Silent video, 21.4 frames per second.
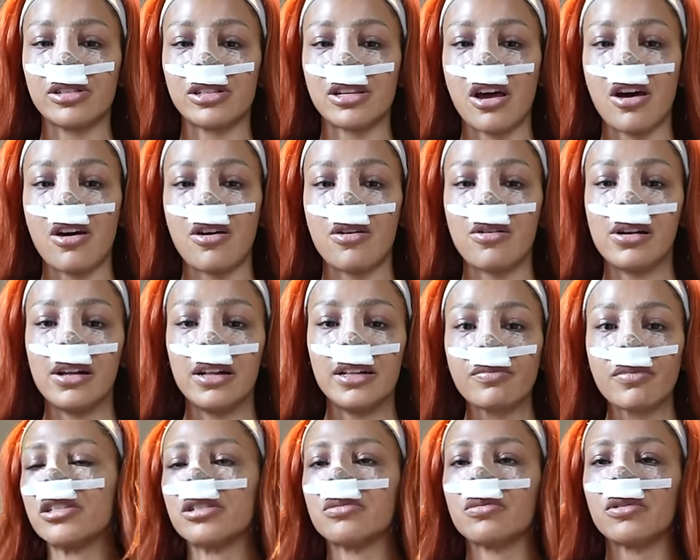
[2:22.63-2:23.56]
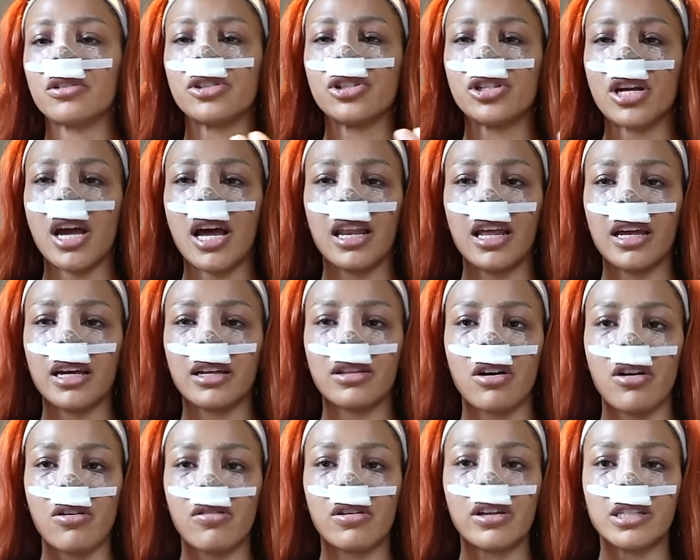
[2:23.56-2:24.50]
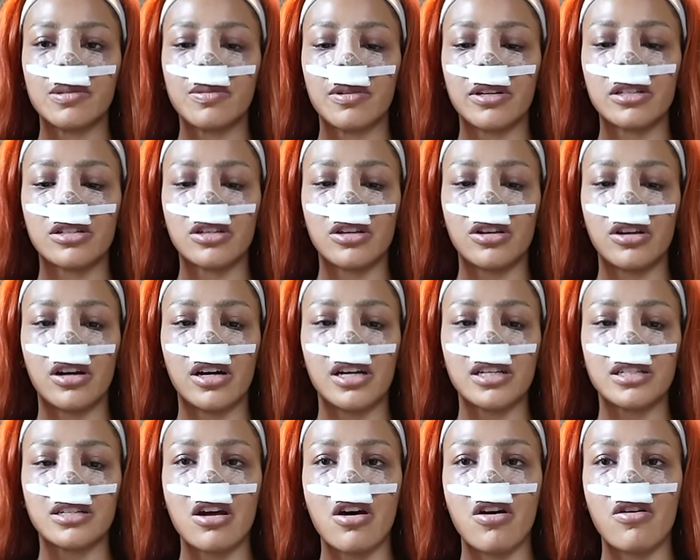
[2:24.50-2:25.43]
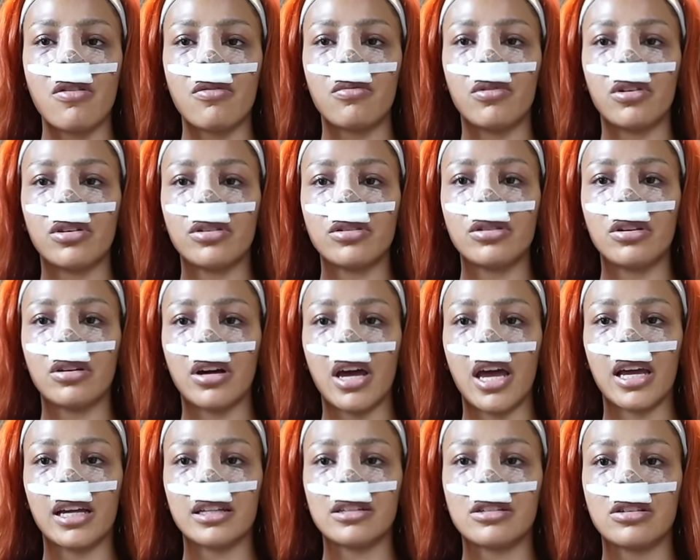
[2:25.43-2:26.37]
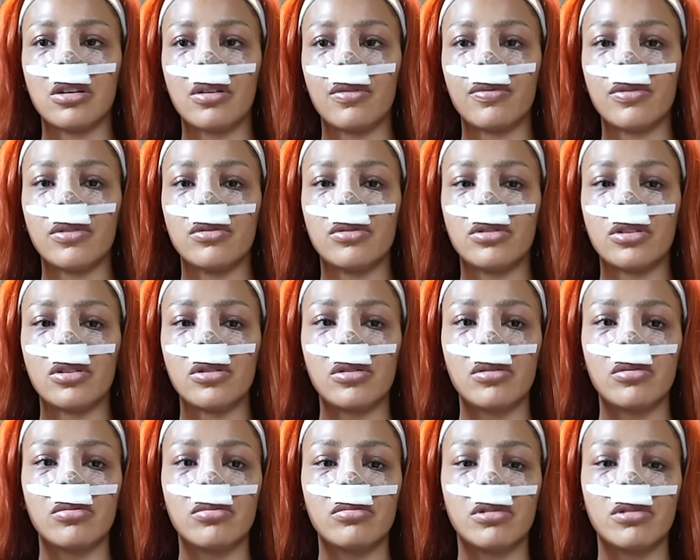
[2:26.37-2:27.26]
So I just want to share like the whole experience so you guys know what you're getting into if you do